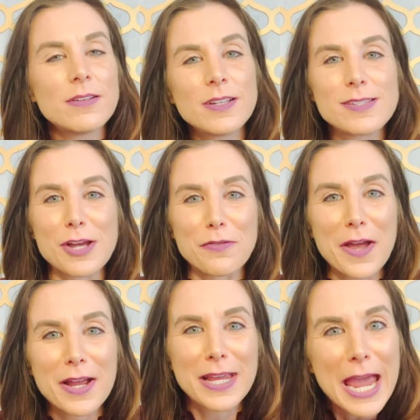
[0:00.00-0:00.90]

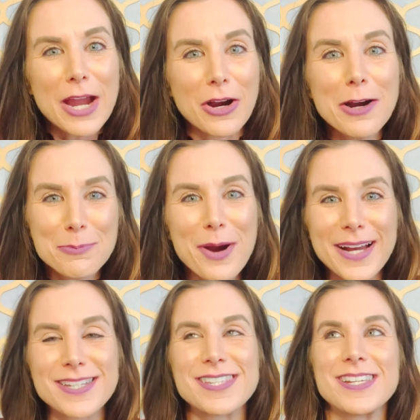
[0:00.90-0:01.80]
self-care
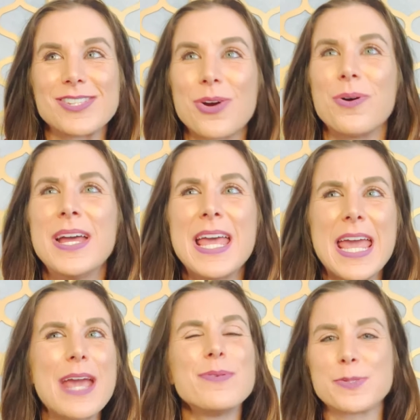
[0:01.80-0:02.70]
practices. So
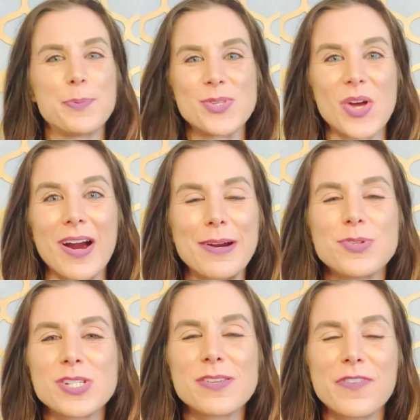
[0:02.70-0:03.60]
it was bizarre. It
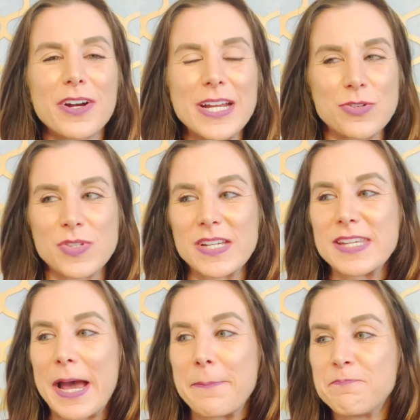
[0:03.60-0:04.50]
was just a very interesting
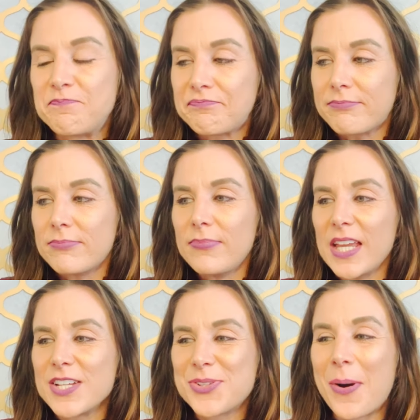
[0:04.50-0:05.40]
time.
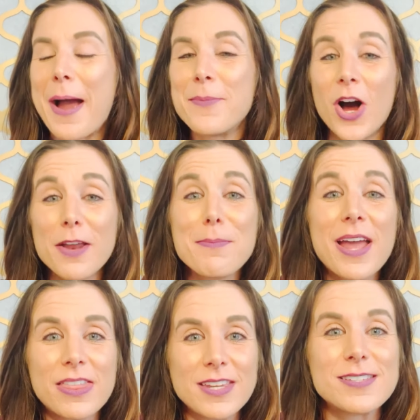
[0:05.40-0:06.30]
And so I'm on my
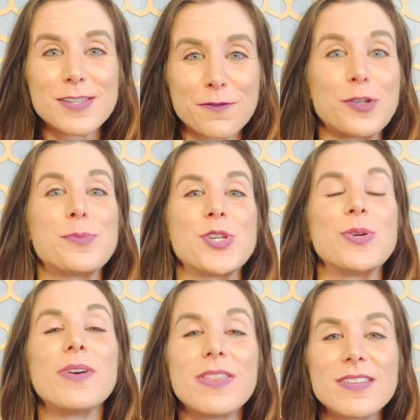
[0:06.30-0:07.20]
thesis film
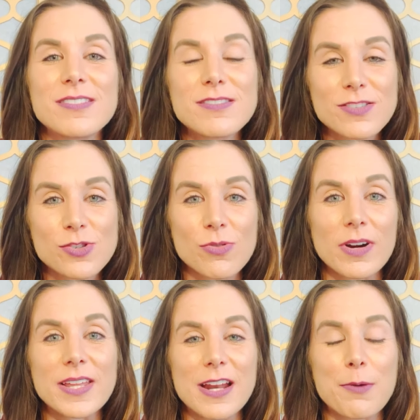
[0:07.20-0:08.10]
shoot, and this is the
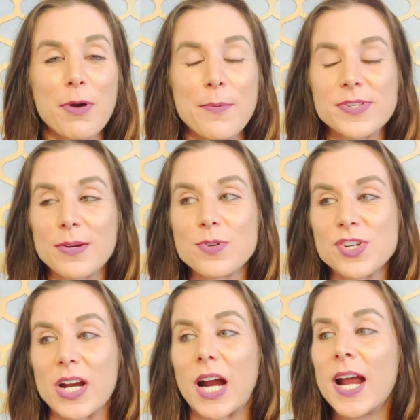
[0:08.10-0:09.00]
story that I promised I would
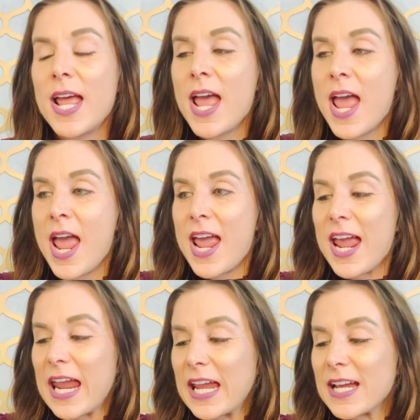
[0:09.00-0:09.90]
share.
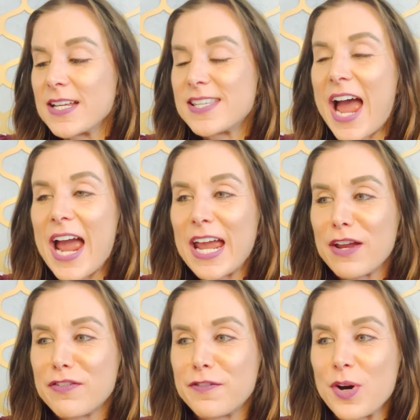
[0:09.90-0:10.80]
And I
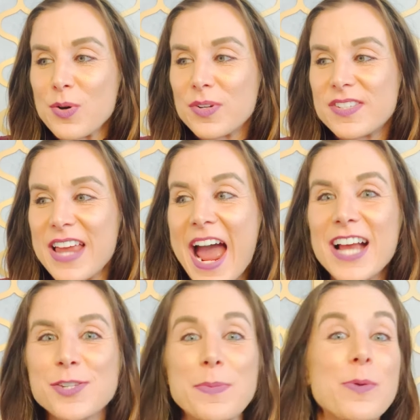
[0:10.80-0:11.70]
had folks
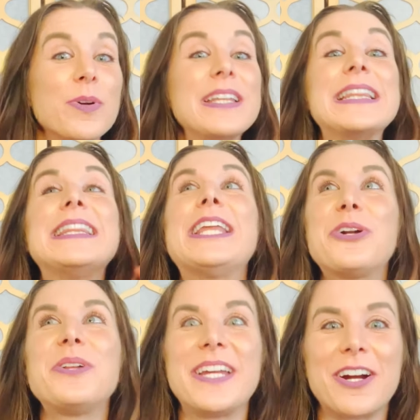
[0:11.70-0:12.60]
ask me, we literally